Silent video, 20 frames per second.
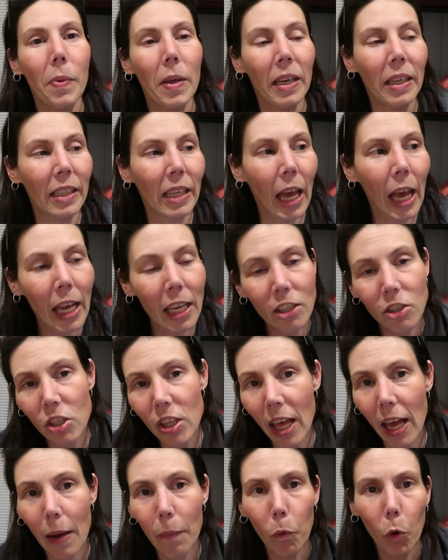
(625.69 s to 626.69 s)
engage
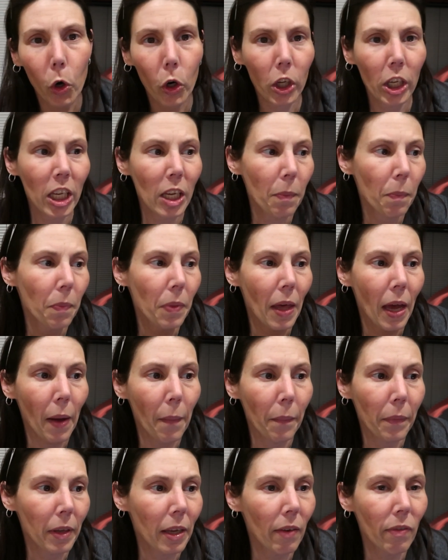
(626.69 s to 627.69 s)
them or give
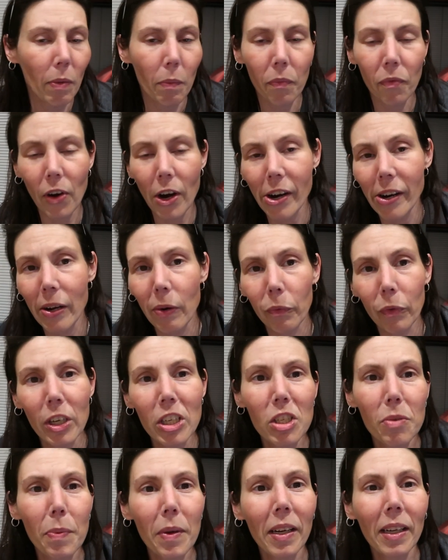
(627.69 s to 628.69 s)
them ferret
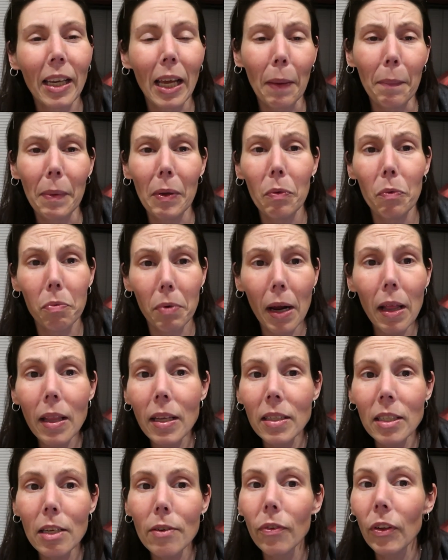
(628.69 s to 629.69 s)
enrichment can be
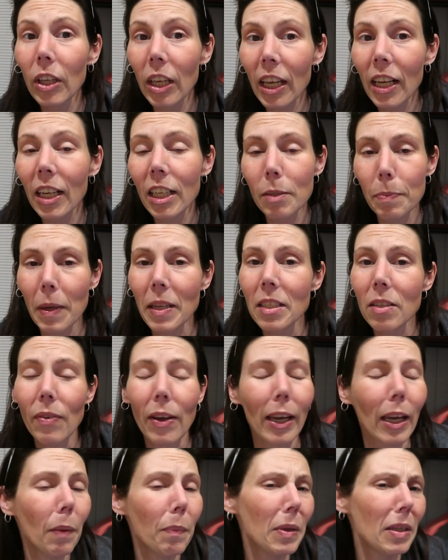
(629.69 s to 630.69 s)
relatively inexpensive
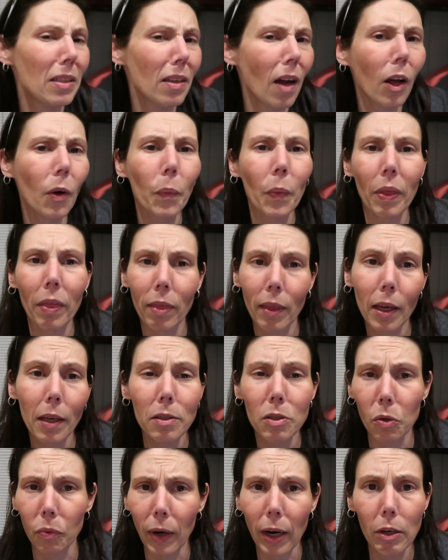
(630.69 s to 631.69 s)
and can be done with
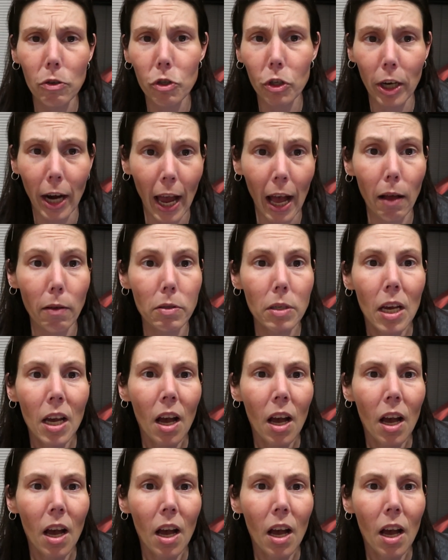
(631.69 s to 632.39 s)
things around your house.